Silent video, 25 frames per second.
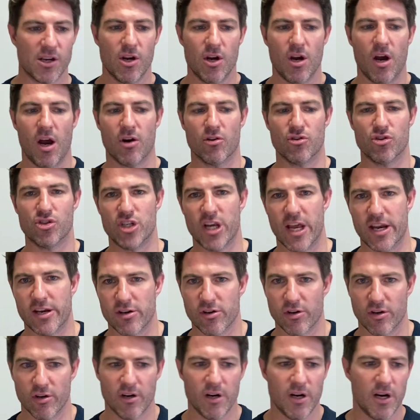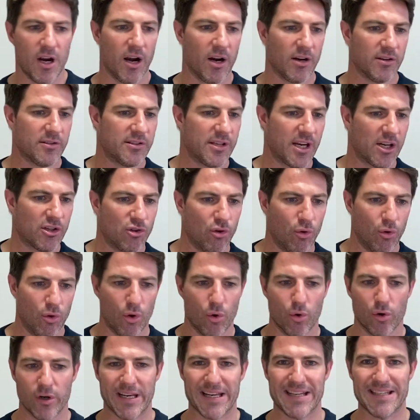our gender, our sexual
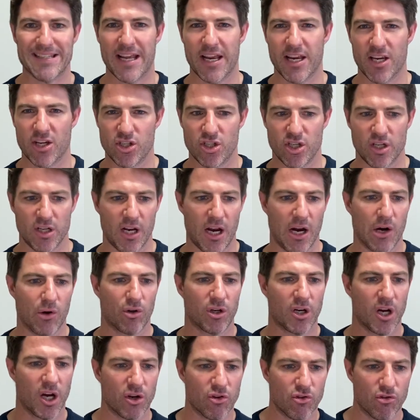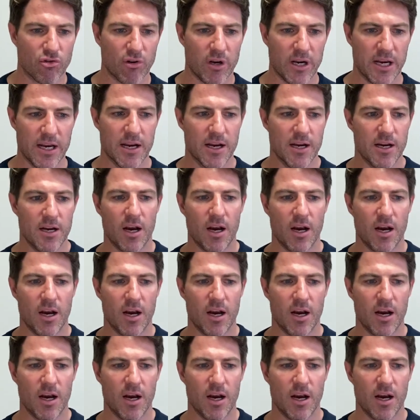orientation, our country,